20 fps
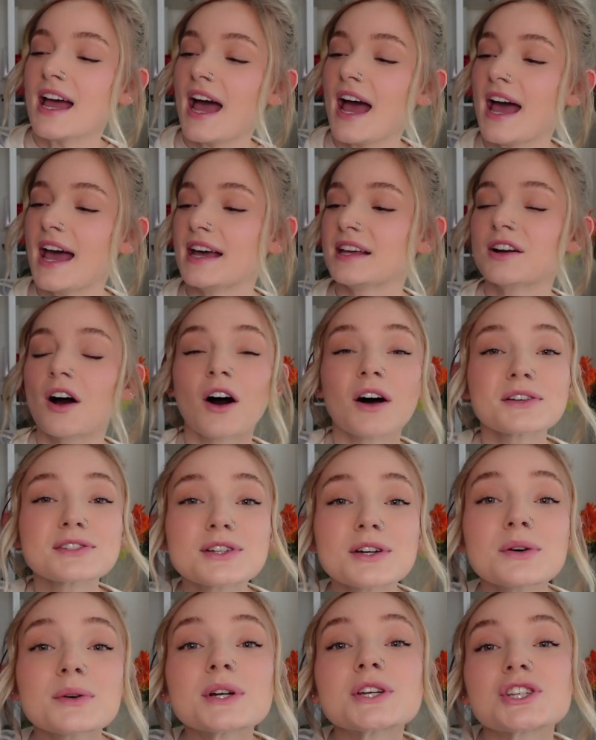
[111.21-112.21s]
And
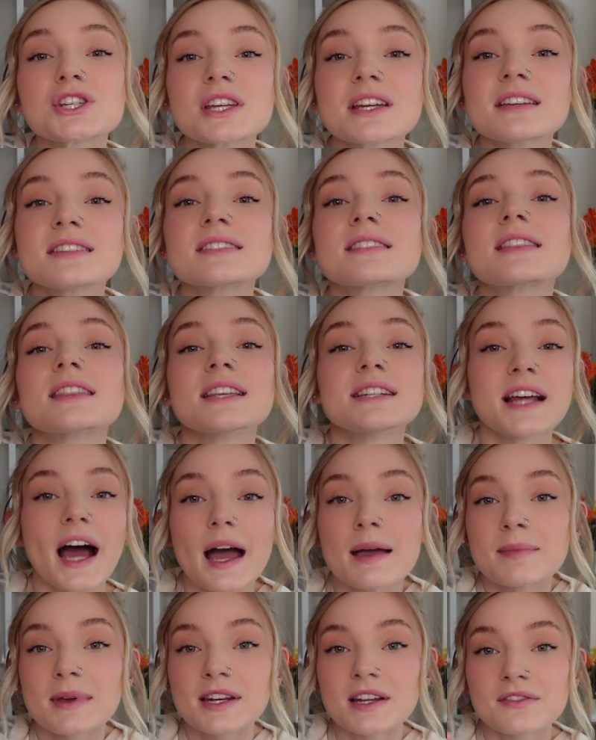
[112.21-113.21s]
also, she's the
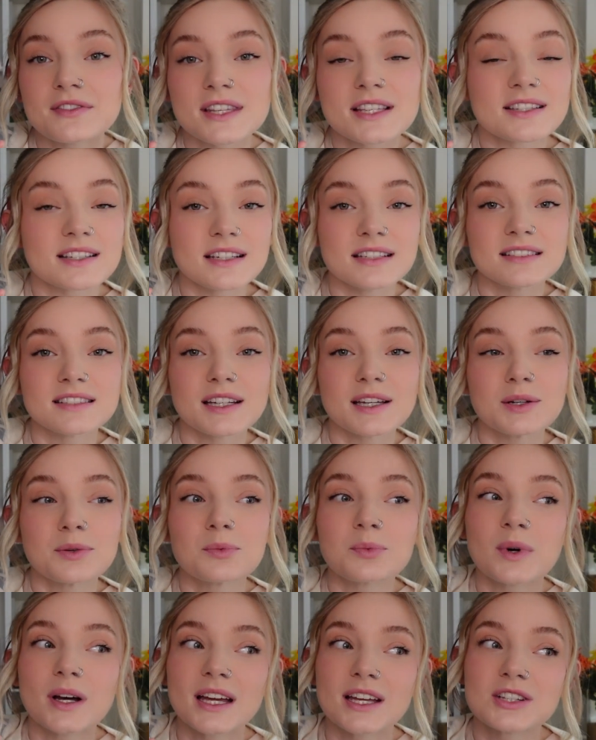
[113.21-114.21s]
diamond of the
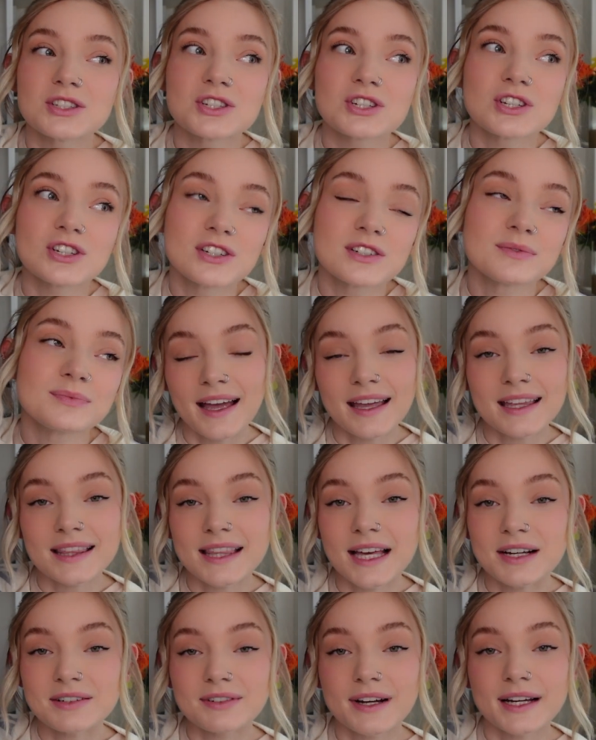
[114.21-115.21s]
season, which I eat
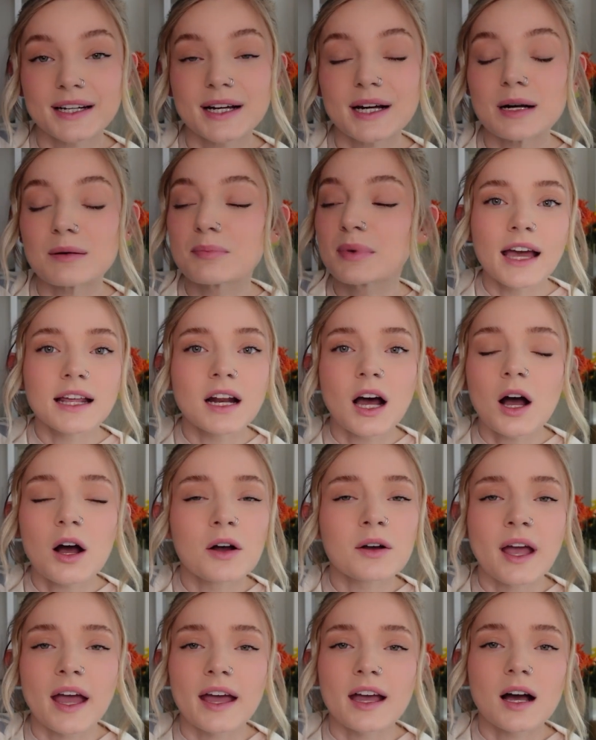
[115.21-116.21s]
that right up. And
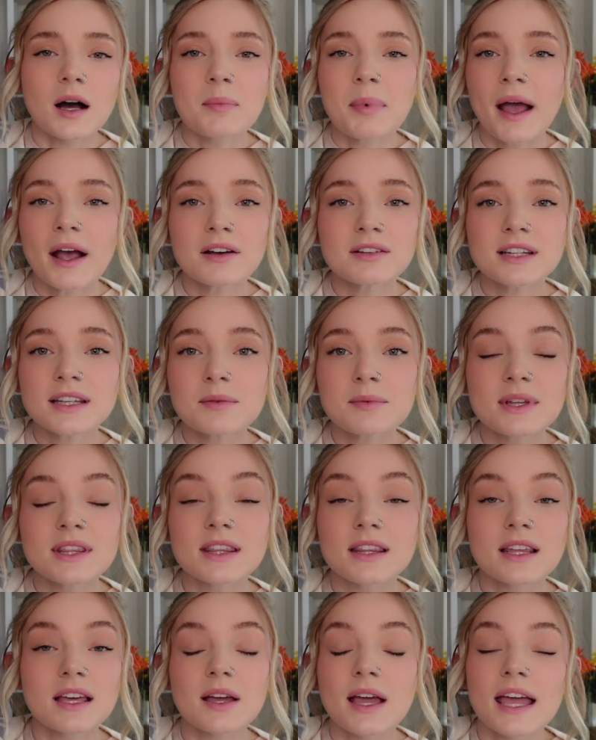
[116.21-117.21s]
okay, apparently
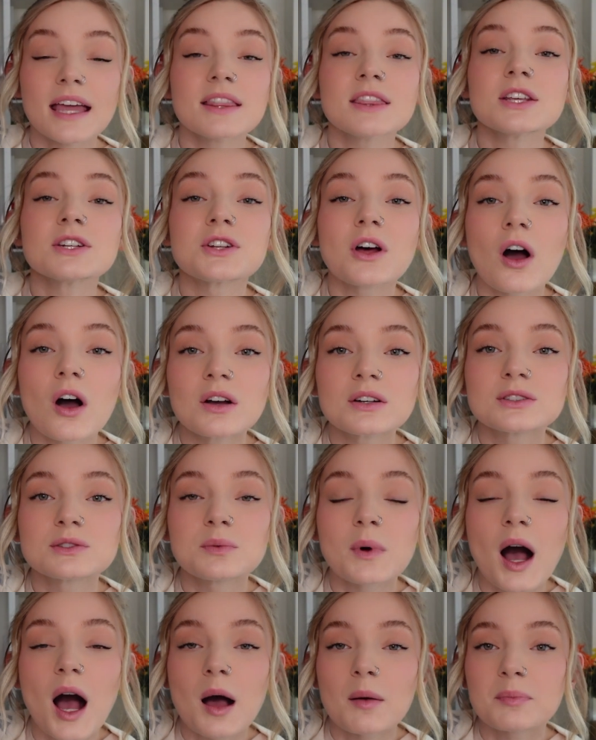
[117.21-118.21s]
with in the dog
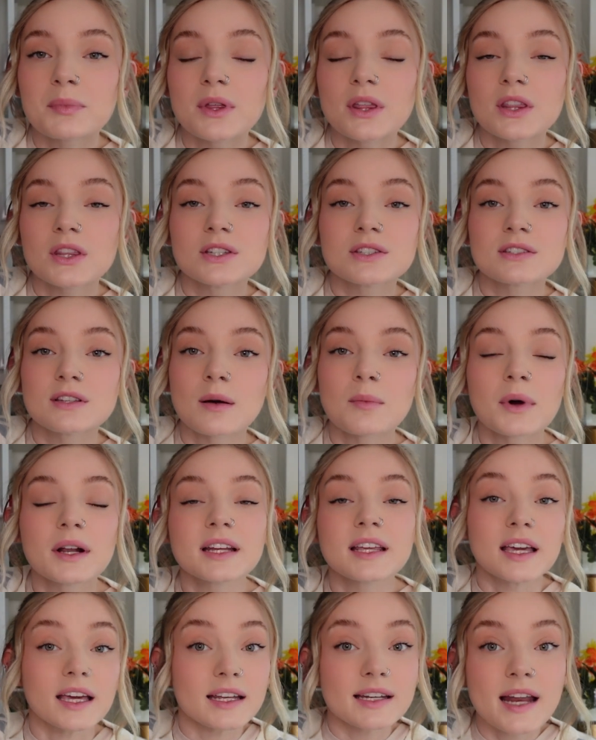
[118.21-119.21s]
swap,
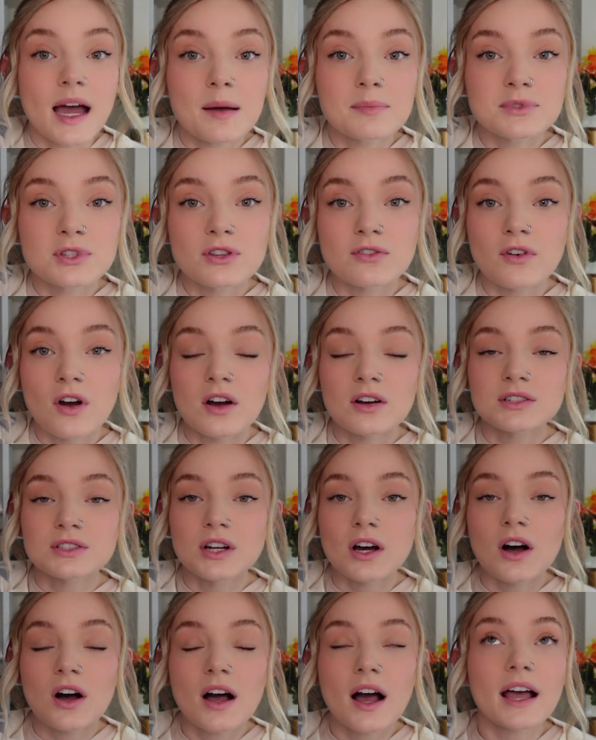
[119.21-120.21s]
someone kidnaps the wrong
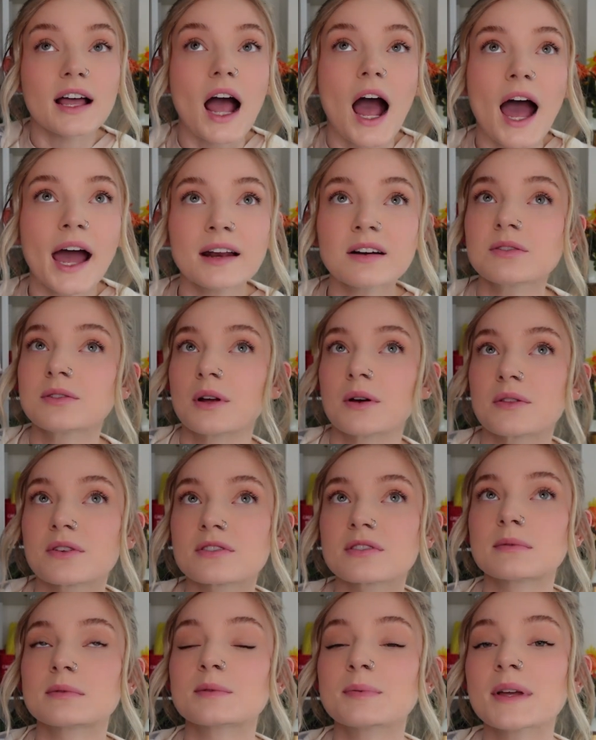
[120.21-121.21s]
dog. Like, I don't know. There
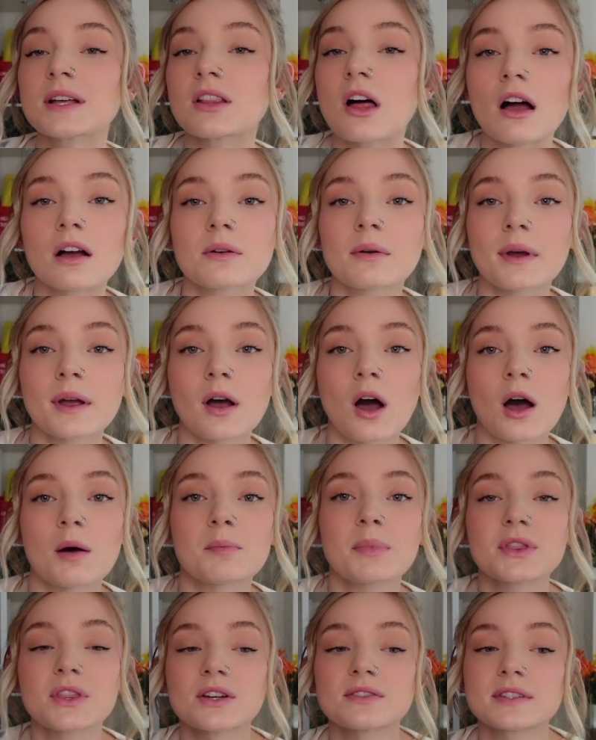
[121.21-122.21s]
seems to be a lot going on,
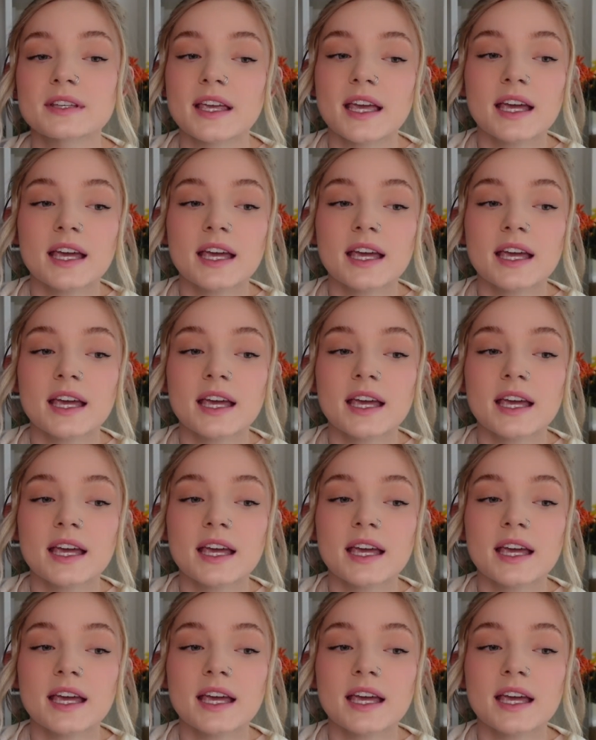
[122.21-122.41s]
but there's a